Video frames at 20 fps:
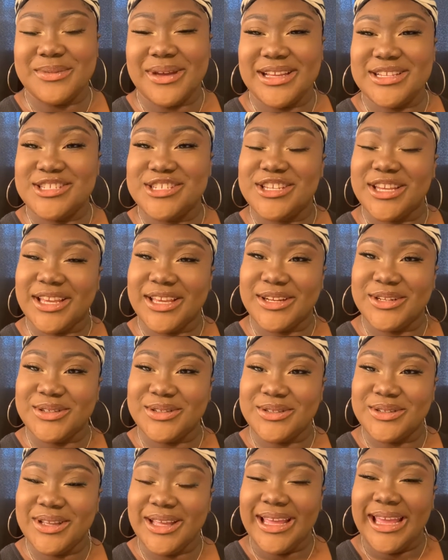channel.
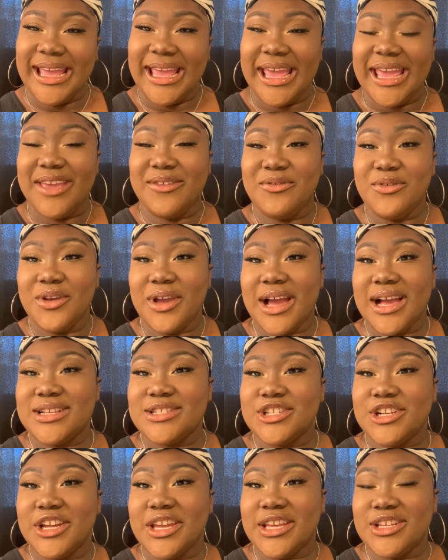If you guys are
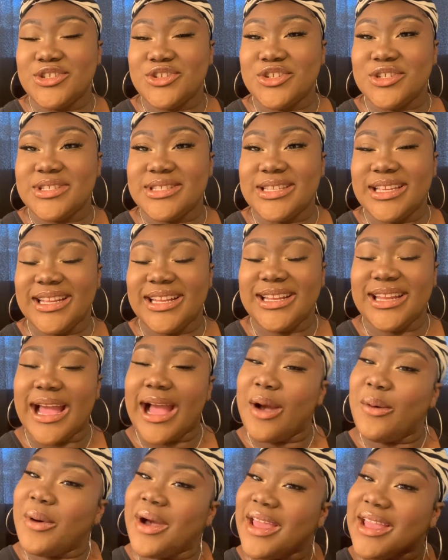interested in how
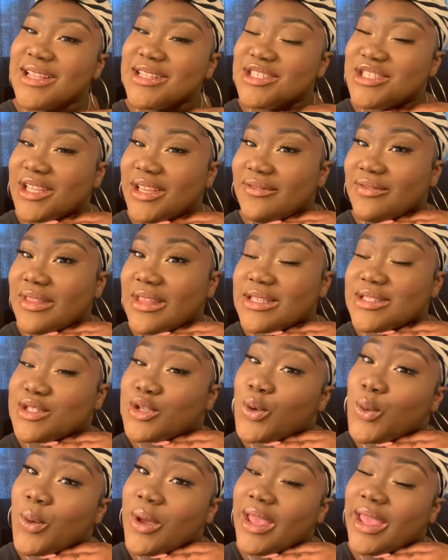I achieved this
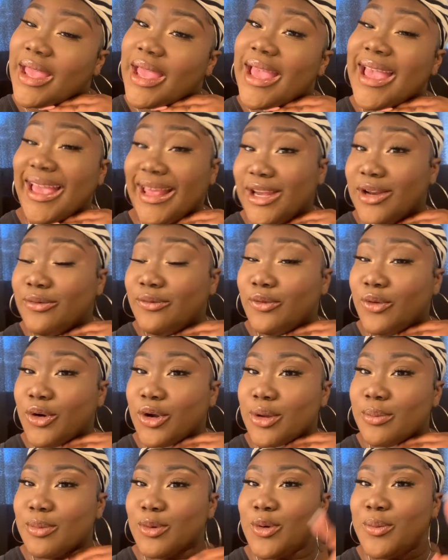quick and
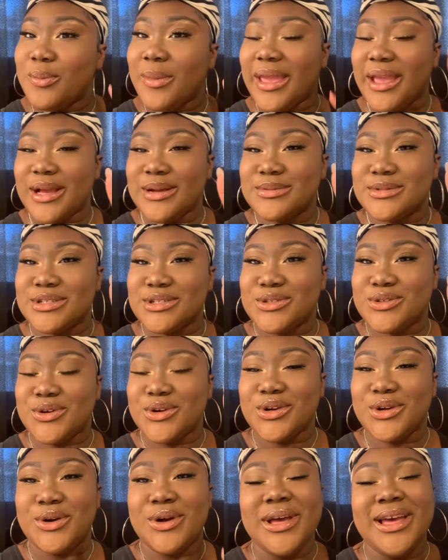affordable makeup tutorial,
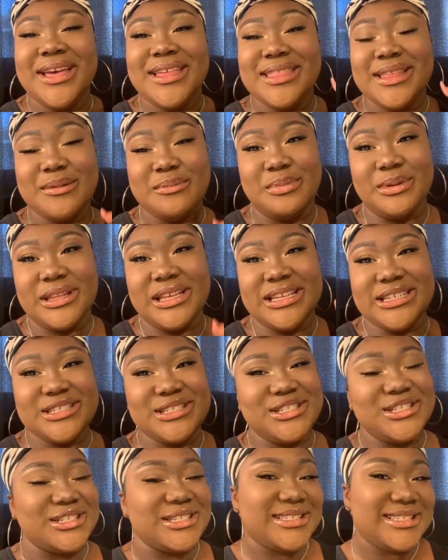then please
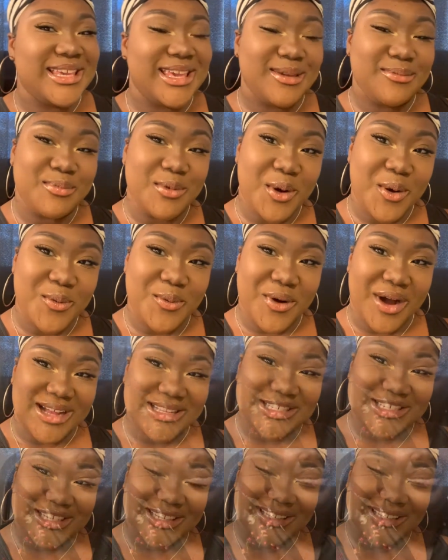just keep on watching.